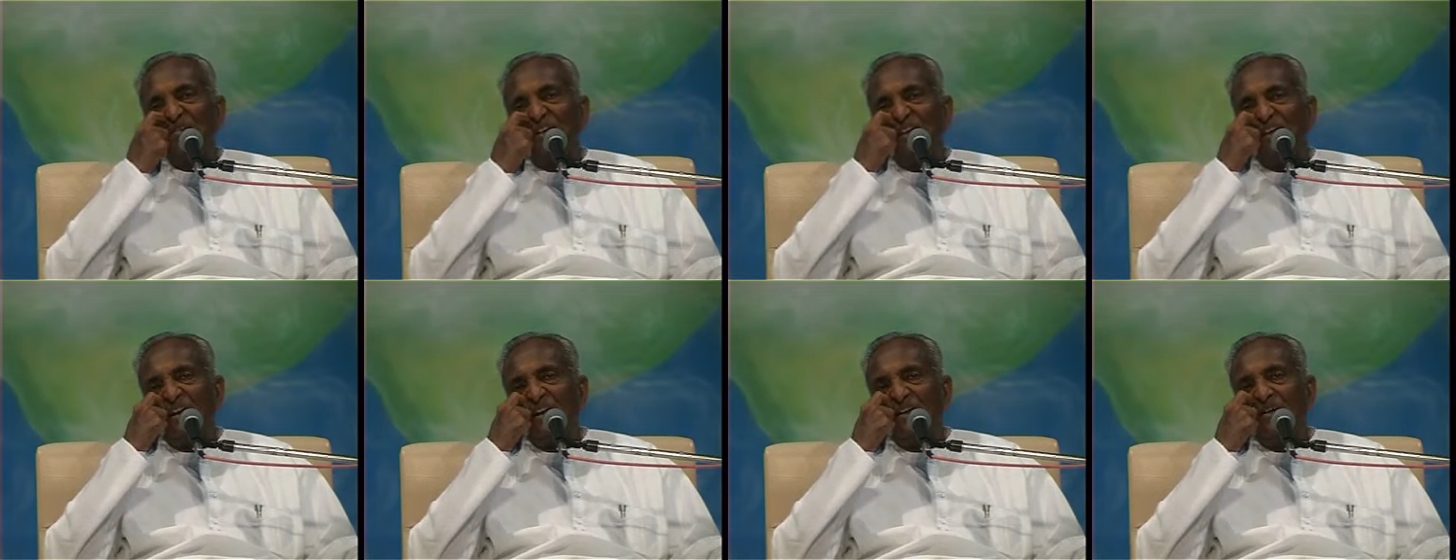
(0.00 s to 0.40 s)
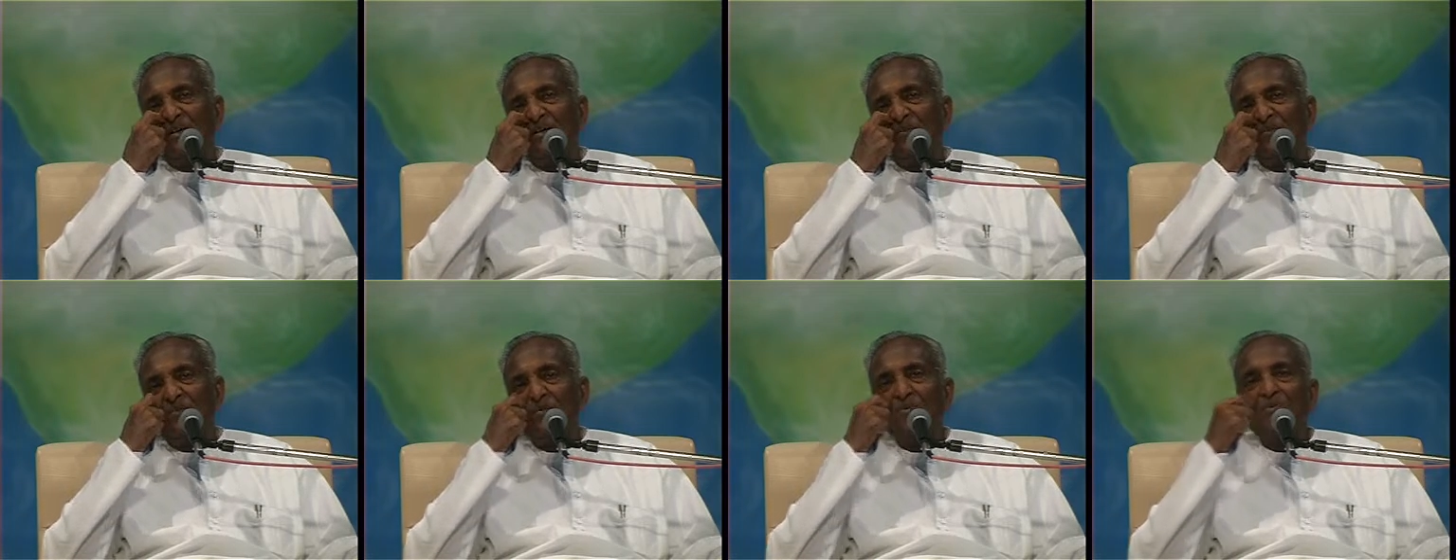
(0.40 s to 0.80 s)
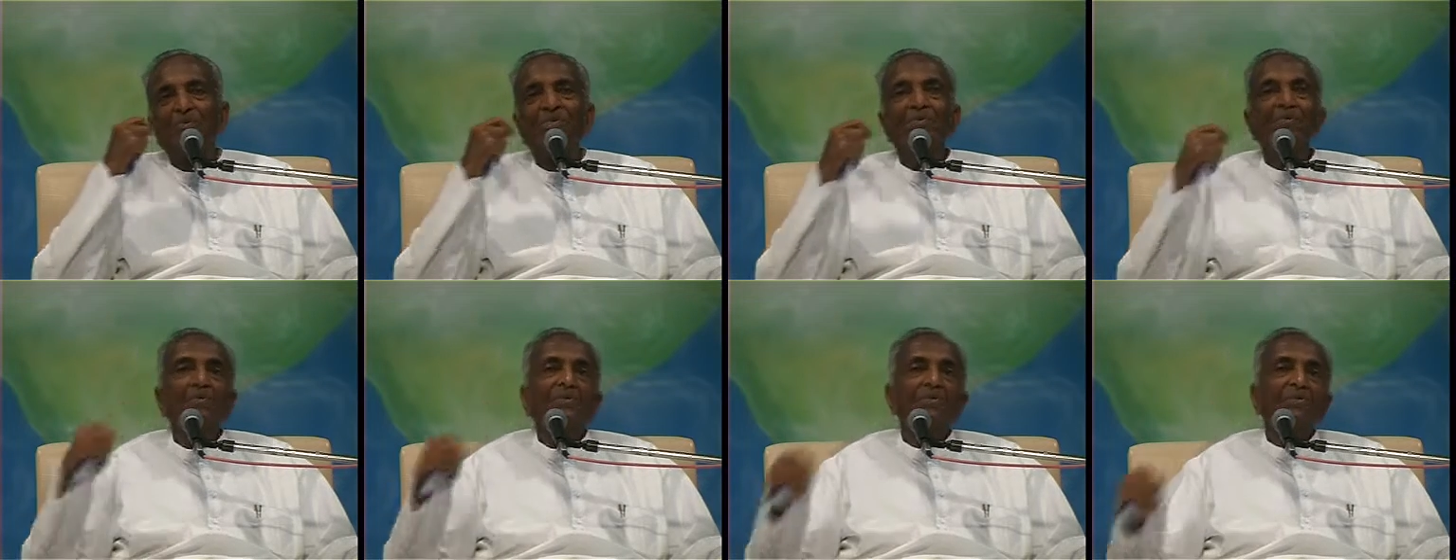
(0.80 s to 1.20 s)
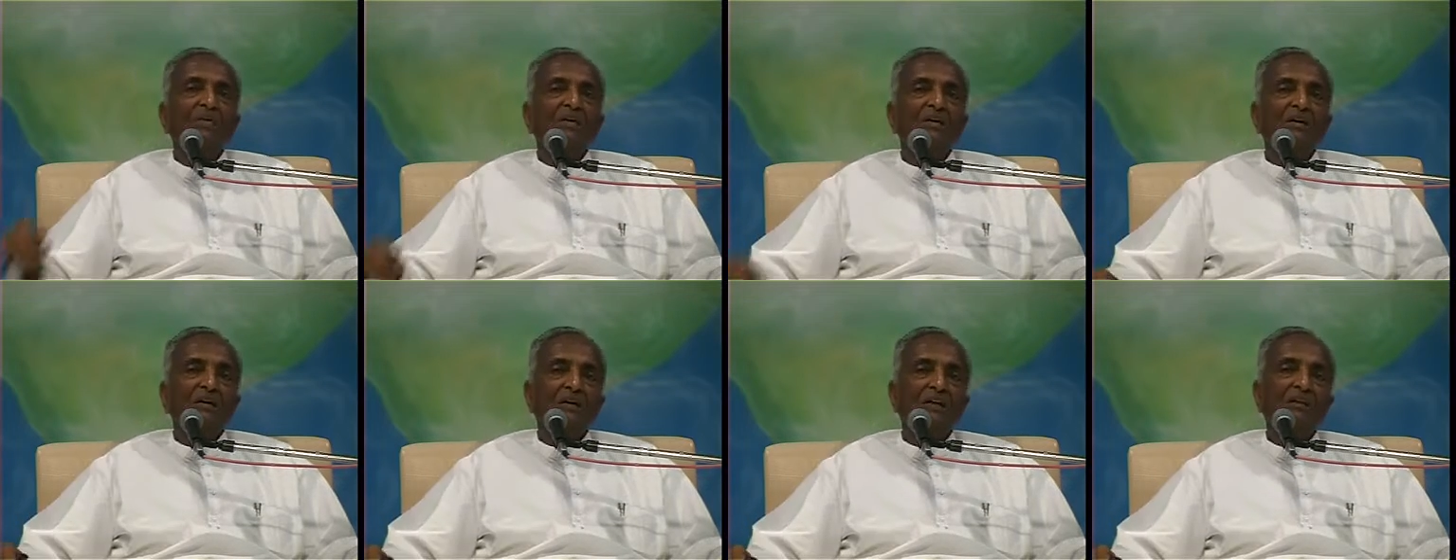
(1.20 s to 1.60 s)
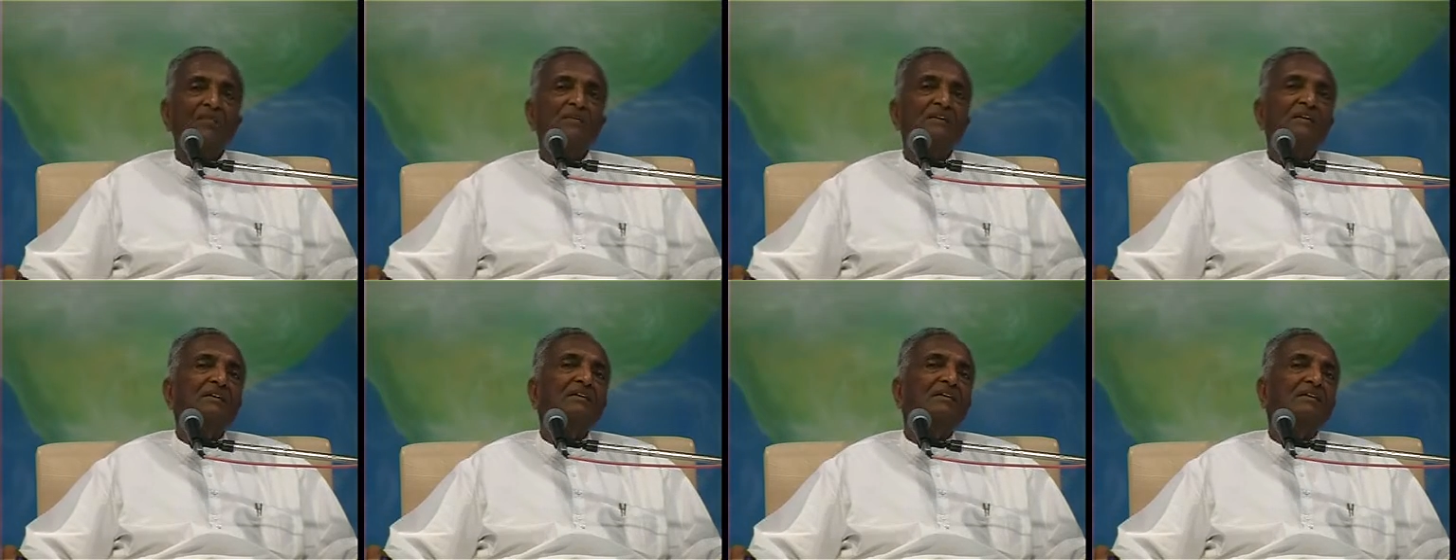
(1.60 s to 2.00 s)
There are a few
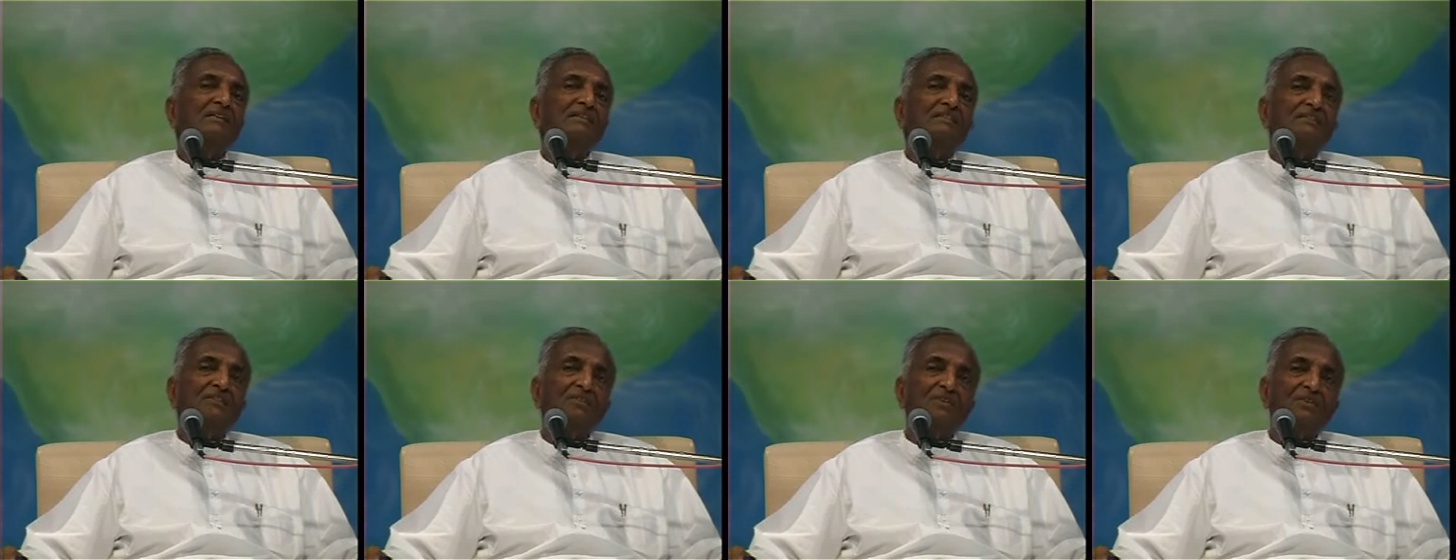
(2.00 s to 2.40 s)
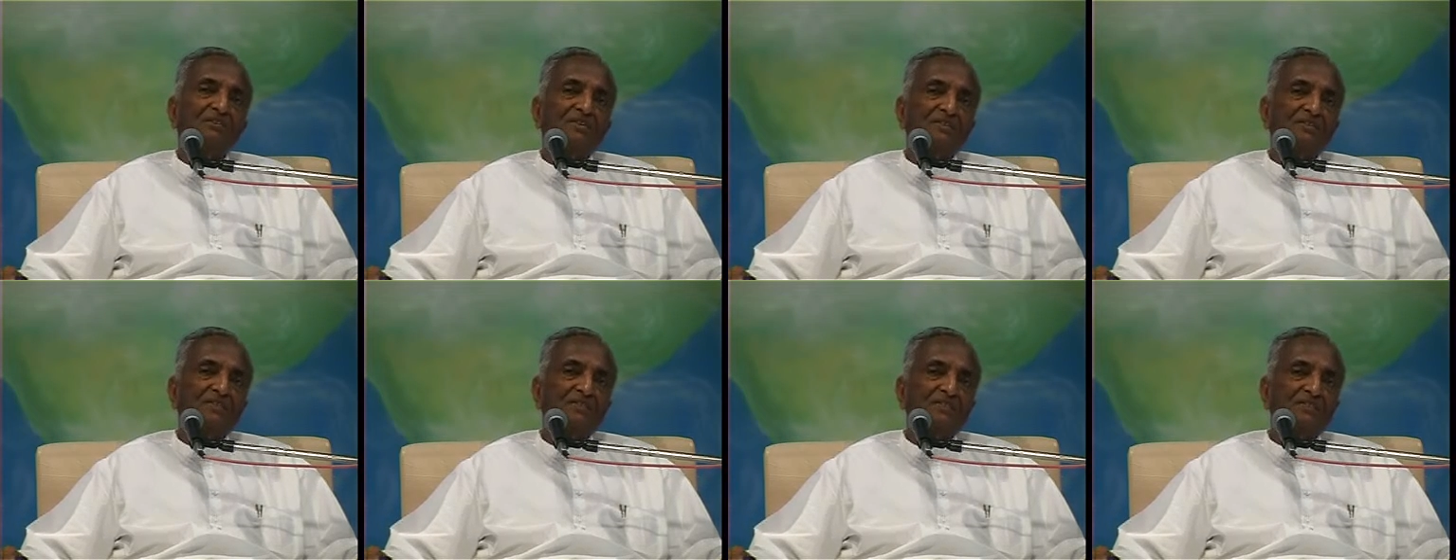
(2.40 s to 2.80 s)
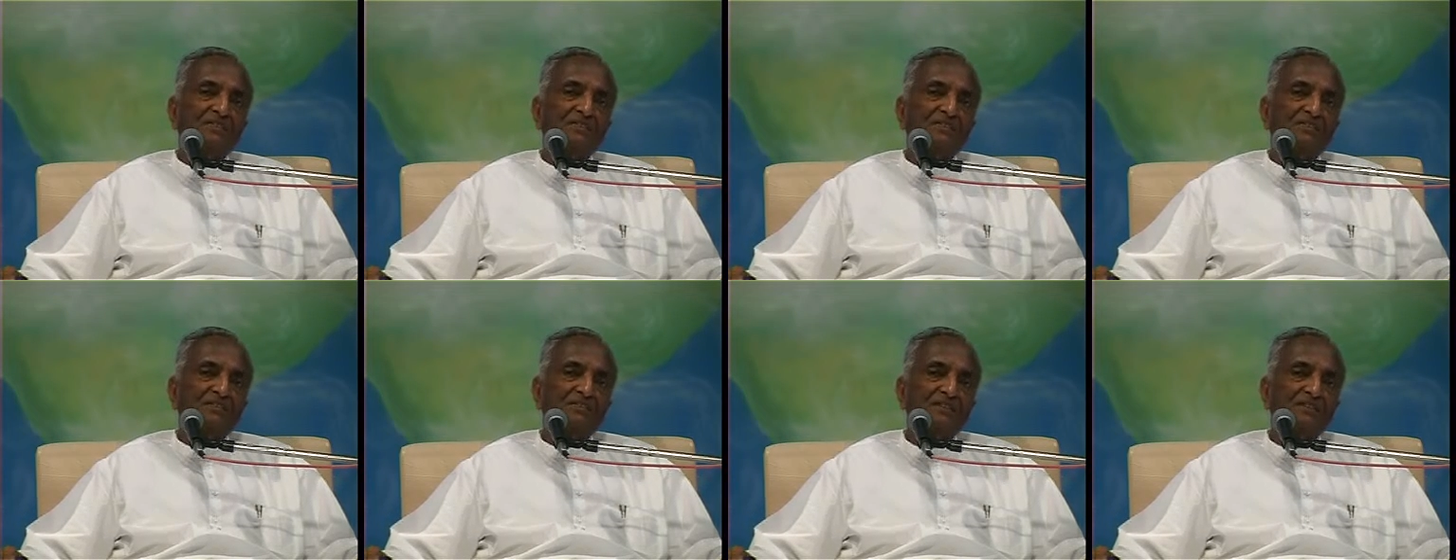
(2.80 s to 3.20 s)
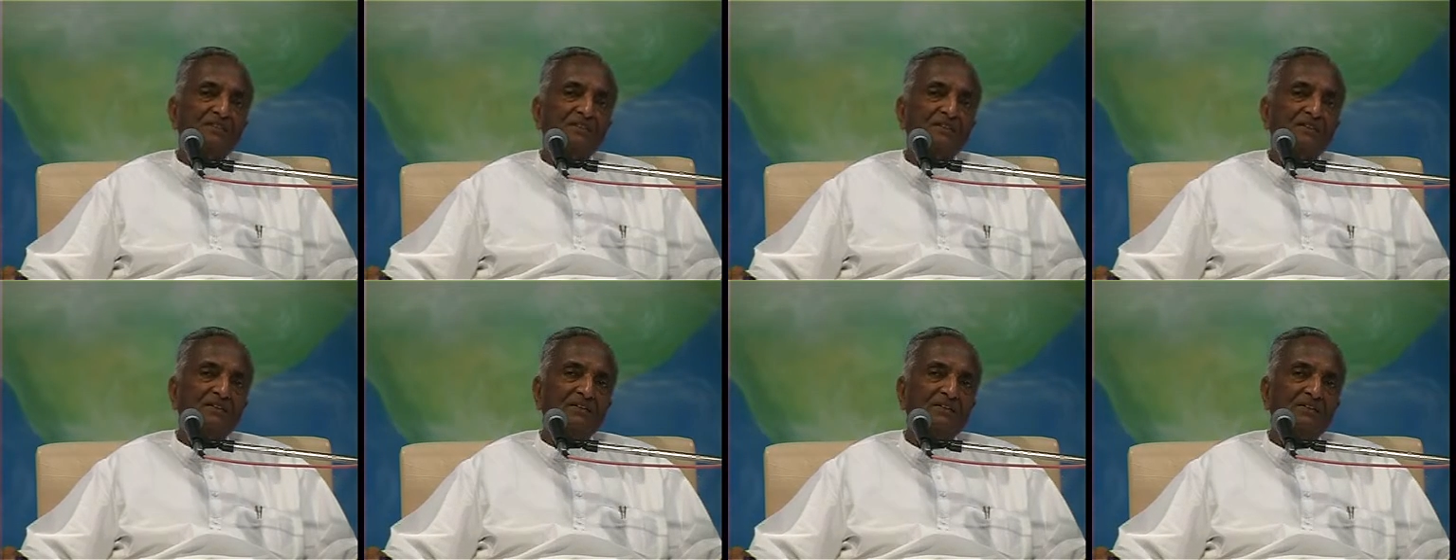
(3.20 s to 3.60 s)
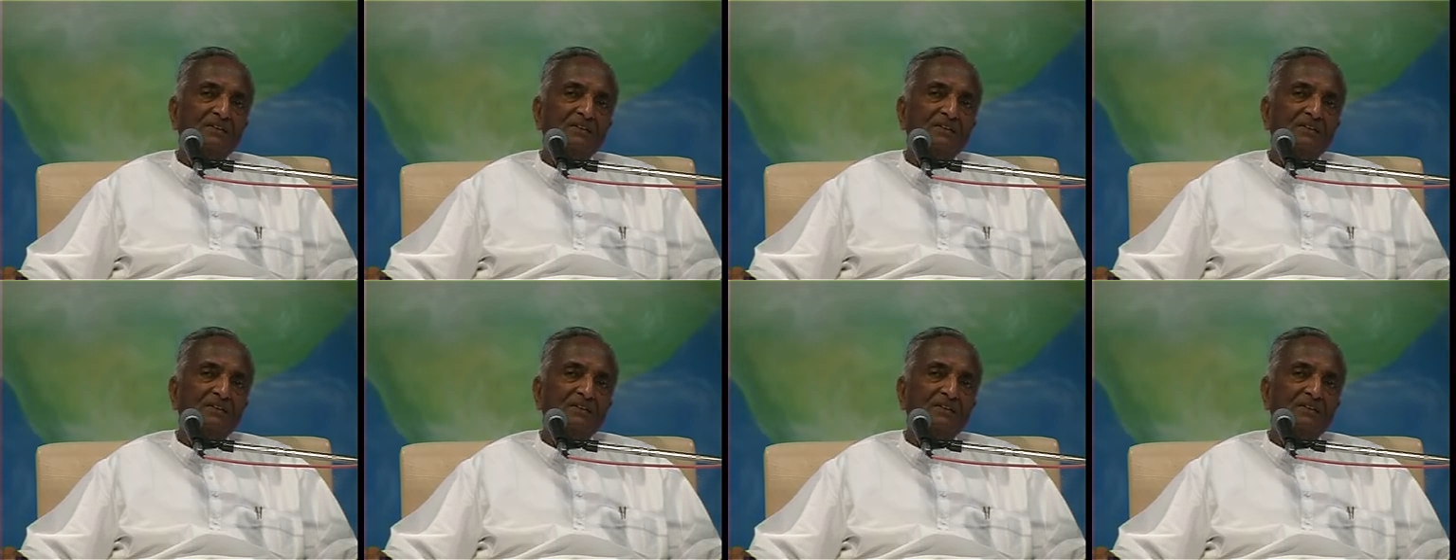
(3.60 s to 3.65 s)
labor-intensive godly services.